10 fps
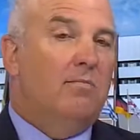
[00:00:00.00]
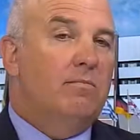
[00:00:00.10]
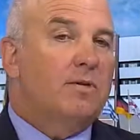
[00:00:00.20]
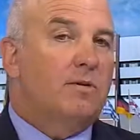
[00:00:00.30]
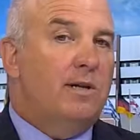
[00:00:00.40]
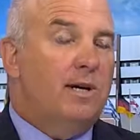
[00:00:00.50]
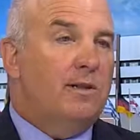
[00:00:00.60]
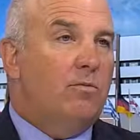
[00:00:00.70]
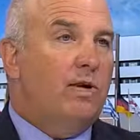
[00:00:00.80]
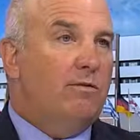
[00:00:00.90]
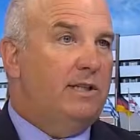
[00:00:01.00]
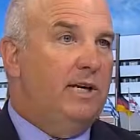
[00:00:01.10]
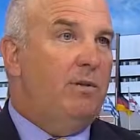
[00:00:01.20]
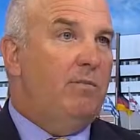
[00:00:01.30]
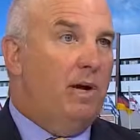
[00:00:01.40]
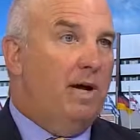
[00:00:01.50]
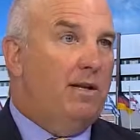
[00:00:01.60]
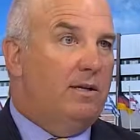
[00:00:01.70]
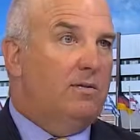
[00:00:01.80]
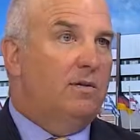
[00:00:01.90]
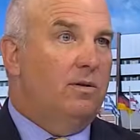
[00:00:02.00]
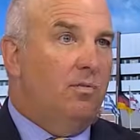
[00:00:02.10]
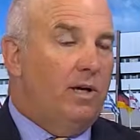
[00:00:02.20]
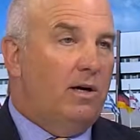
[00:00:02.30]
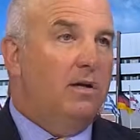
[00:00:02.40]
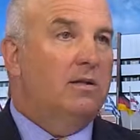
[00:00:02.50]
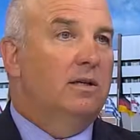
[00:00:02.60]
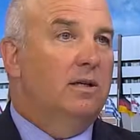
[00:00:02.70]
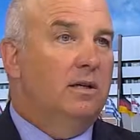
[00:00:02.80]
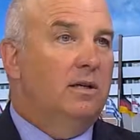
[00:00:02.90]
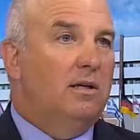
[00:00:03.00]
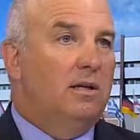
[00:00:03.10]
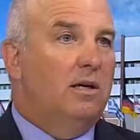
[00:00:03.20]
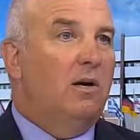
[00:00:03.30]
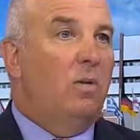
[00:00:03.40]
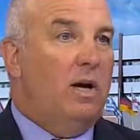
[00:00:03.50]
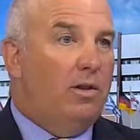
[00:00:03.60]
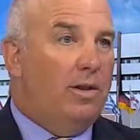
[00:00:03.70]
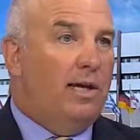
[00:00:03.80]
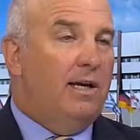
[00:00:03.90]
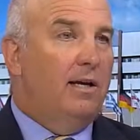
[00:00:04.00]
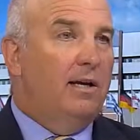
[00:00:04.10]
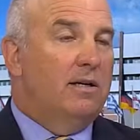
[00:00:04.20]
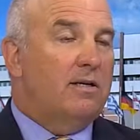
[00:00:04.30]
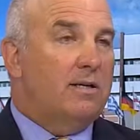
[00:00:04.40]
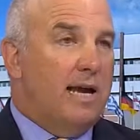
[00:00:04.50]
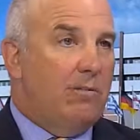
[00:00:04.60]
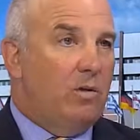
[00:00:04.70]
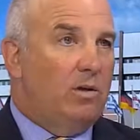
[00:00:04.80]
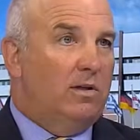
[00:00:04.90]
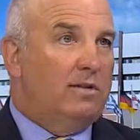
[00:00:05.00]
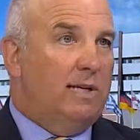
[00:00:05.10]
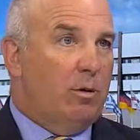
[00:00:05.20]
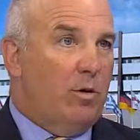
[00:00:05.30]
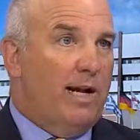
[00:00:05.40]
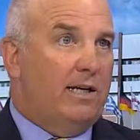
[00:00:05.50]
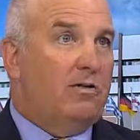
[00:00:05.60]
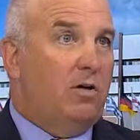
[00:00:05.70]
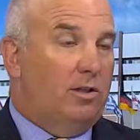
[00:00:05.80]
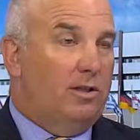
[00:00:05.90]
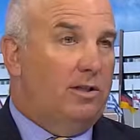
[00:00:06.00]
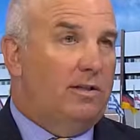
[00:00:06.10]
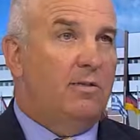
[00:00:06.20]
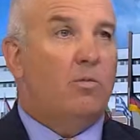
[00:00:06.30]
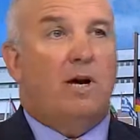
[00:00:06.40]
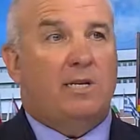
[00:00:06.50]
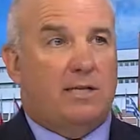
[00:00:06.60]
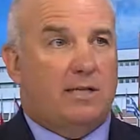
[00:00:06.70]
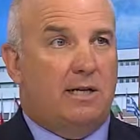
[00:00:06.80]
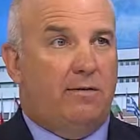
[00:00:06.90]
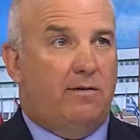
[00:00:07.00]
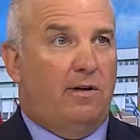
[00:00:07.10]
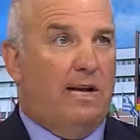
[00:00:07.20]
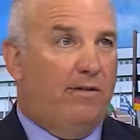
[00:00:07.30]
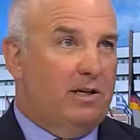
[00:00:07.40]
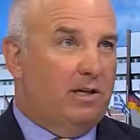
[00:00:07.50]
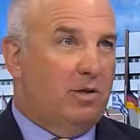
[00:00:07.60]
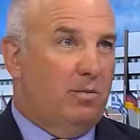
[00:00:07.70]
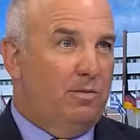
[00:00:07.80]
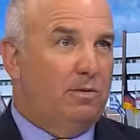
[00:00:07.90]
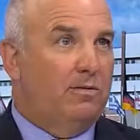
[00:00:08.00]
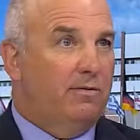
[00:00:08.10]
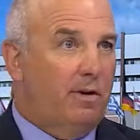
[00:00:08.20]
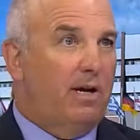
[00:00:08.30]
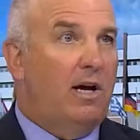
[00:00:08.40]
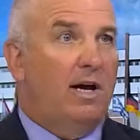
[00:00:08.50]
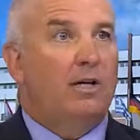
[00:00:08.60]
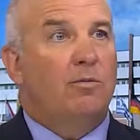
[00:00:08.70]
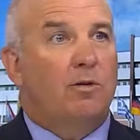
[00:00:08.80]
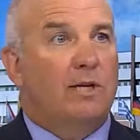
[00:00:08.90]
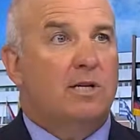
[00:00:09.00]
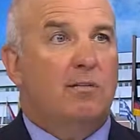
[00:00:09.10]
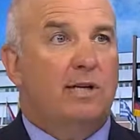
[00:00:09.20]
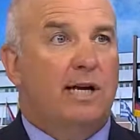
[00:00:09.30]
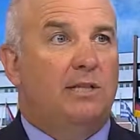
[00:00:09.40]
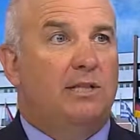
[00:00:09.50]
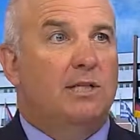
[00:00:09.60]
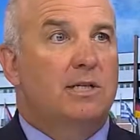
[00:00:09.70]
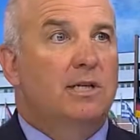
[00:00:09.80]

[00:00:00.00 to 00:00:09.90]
So I think that we have to keep in mind that we are a wealthy, stable, democratic continent that prides itself on having assumed very high human rights obligations.